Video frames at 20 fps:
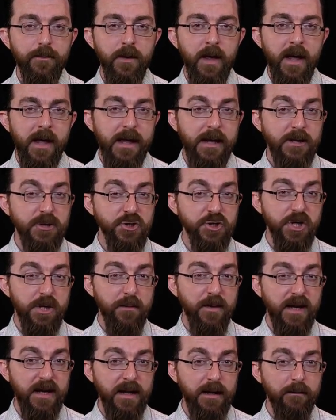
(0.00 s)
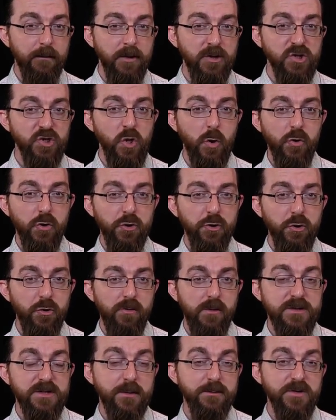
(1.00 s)
In Germany, solar noon
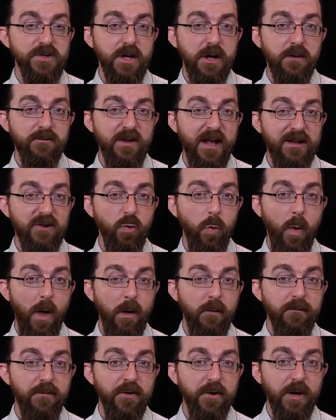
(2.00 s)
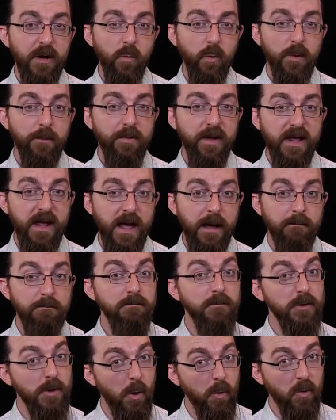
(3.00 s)
was observed at 12:31 p.m.
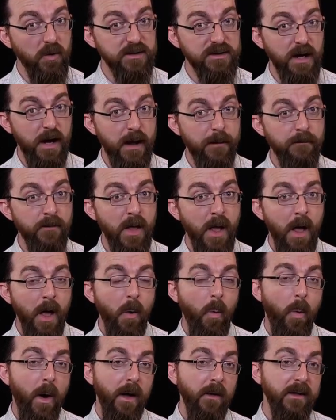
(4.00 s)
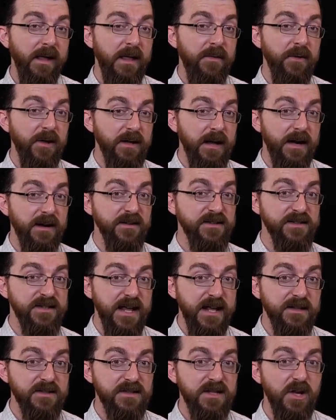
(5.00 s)
local time, while in the United
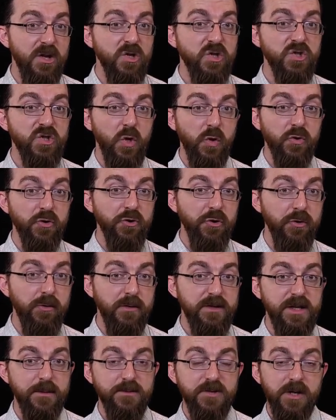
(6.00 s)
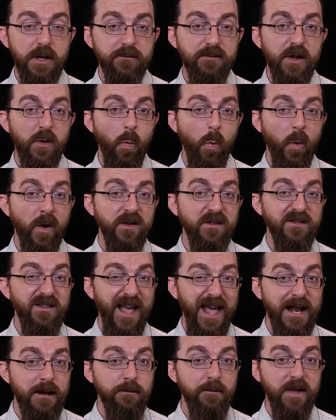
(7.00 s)
States, solar noon was observed at
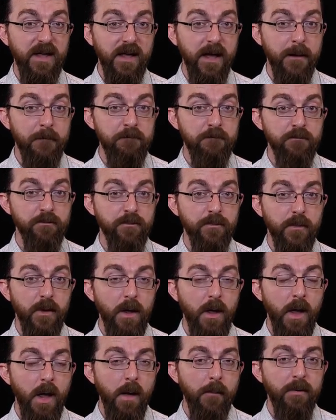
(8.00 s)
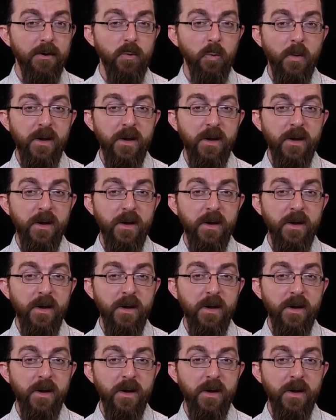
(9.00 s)
1:10 p.m. Between